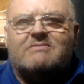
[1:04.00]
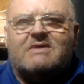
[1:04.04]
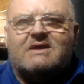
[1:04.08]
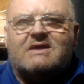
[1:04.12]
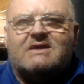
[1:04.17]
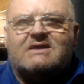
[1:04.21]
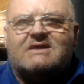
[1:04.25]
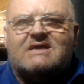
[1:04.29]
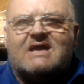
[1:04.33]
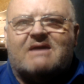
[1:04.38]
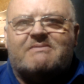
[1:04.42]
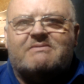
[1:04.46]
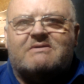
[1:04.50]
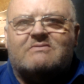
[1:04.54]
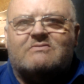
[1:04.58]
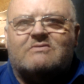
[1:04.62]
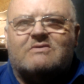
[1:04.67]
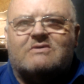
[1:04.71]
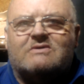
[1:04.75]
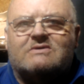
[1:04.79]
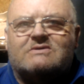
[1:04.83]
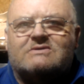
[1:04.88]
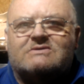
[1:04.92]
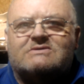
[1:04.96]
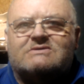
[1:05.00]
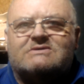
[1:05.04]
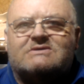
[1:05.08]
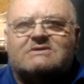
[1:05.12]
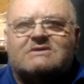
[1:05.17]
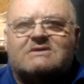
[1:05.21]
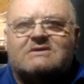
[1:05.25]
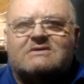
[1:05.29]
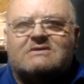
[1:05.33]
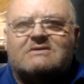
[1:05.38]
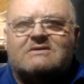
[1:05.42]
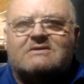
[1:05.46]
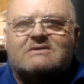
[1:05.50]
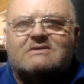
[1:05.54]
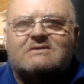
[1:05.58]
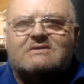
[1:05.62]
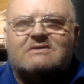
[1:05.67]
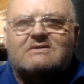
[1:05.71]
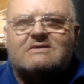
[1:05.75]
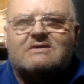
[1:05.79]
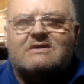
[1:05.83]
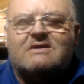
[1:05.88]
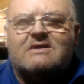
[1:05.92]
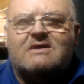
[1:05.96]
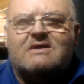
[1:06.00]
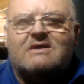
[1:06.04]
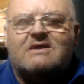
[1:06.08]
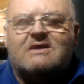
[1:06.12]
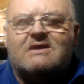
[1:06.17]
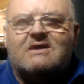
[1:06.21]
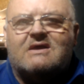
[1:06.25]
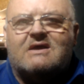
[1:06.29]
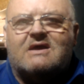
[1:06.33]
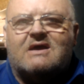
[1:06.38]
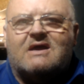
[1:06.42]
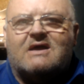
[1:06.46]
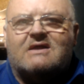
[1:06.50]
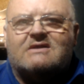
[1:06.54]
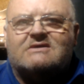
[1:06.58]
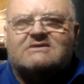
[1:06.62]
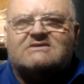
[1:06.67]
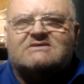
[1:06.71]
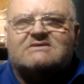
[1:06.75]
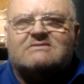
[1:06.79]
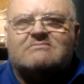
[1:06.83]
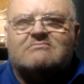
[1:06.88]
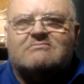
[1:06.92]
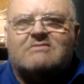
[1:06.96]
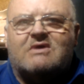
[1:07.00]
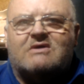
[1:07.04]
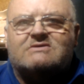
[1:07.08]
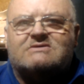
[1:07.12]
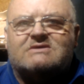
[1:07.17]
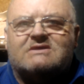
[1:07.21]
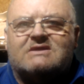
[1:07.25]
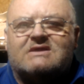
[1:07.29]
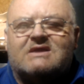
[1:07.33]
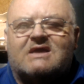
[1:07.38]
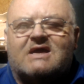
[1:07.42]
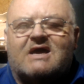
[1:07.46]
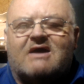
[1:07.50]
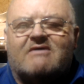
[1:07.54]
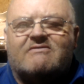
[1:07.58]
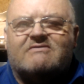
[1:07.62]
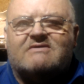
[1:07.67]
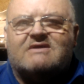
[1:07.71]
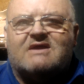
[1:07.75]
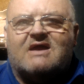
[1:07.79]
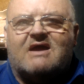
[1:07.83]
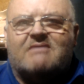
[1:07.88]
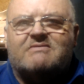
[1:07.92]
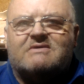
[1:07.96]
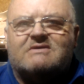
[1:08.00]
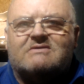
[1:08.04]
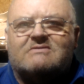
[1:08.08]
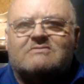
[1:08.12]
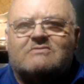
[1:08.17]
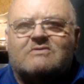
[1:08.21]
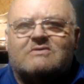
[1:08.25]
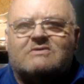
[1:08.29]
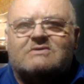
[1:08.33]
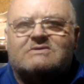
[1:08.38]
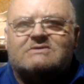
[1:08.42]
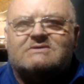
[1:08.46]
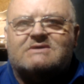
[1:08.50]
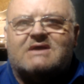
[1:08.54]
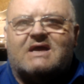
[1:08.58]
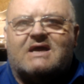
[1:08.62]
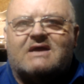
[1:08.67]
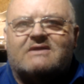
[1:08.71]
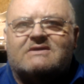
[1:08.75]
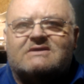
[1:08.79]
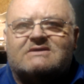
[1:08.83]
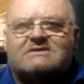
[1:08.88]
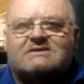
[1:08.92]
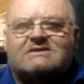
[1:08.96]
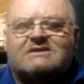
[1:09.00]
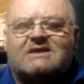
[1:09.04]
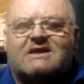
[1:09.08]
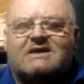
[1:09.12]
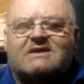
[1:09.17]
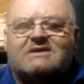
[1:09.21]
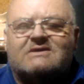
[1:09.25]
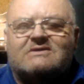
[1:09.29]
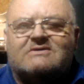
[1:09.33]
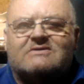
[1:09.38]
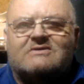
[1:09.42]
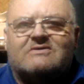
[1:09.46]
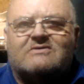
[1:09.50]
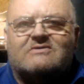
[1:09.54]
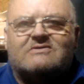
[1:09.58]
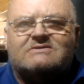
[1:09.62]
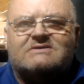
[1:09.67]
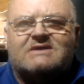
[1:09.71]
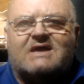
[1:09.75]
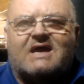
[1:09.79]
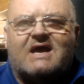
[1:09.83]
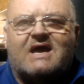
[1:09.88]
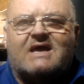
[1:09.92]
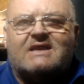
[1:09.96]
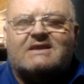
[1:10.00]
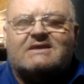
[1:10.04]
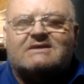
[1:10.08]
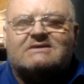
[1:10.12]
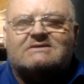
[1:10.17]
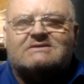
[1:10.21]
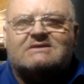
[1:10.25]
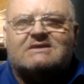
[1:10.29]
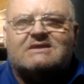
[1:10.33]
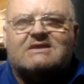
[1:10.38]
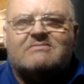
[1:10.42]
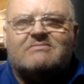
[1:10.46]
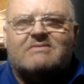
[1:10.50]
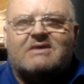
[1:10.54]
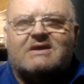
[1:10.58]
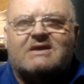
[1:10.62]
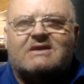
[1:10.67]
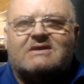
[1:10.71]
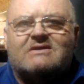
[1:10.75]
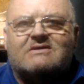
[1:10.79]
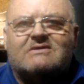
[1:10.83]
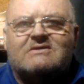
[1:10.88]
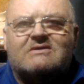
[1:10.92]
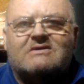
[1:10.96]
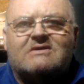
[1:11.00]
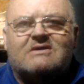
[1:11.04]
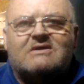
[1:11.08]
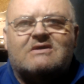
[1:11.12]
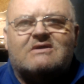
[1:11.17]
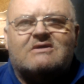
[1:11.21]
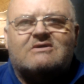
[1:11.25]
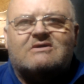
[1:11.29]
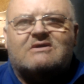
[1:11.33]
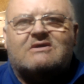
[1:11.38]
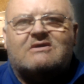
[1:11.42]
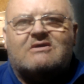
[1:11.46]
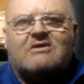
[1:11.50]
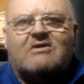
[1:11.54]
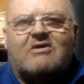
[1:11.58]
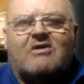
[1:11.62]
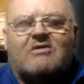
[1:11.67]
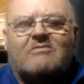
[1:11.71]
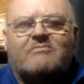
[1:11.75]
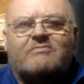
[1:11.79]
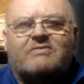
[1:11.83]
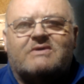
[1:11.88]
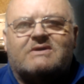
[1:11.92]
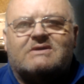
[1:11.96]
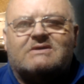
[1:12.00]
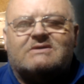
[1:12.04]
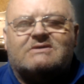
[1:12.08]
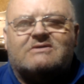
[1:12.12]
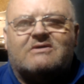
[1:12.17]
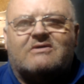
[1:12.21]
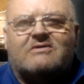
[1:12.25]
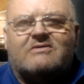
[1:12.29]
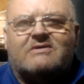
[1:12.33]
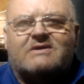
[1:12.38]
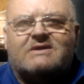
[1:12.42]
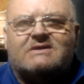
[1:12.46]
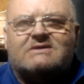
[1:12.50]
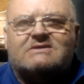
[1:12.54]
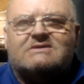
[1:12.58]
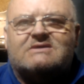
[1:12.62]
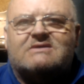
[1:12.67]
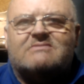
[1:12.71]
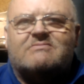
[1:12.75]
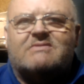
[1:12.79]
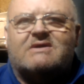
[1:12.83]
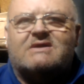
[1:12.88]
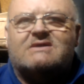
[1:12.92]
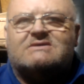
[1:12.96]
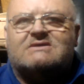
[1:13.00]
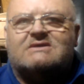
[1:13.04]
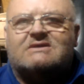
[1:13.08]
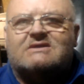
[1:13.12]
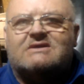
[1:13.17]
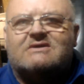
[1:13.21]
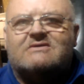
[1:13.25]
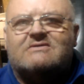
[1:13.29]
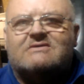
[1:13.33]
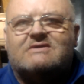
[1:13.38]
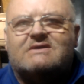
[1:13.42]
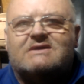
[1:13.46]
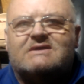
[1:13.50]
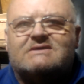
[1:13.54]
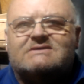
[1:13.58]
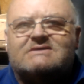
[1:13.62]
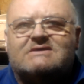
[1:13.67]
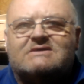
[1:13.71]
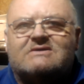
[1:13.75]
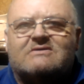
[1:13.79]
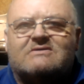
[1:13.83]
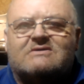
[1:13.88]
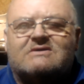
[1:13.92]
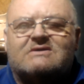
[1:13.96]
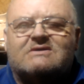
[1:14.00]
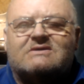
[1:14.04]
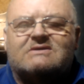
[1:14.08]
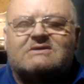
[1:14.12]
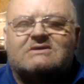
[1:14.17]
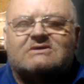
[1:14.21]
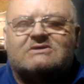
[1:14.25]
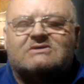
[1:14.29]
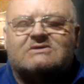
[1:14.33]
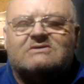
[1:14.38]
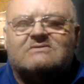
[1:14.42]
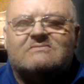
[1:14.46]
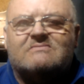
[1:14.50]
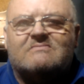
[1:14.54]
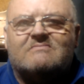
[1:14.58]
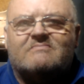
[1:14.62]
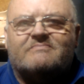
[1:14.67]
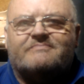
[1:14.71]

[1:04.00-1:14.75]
main cabin ones, and most of the aft cabin ones, and the sliding doors, and actually the main cockpit door into the main saloon is in good condition,